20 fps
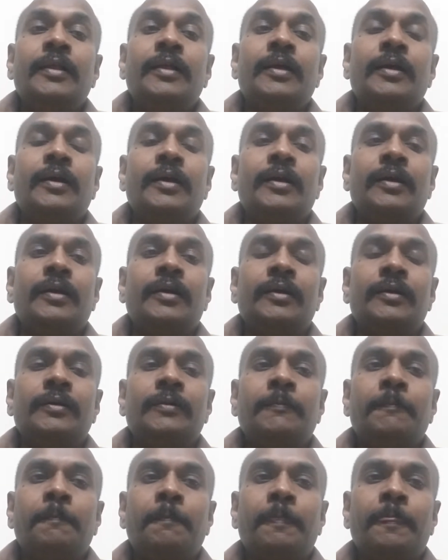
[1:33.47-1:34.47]

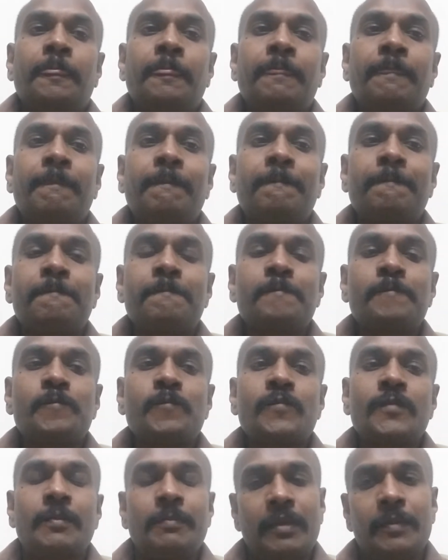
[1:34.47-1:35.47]
Um,
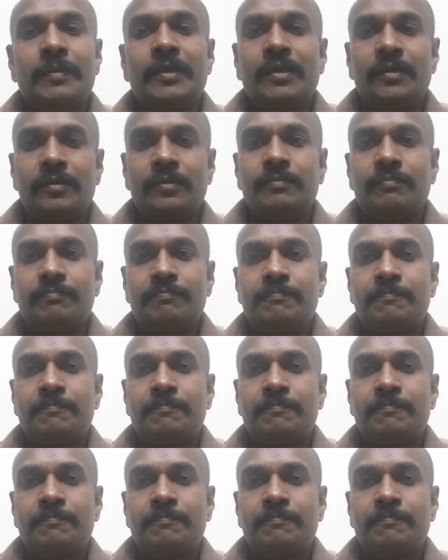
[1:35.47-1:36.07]
Maybe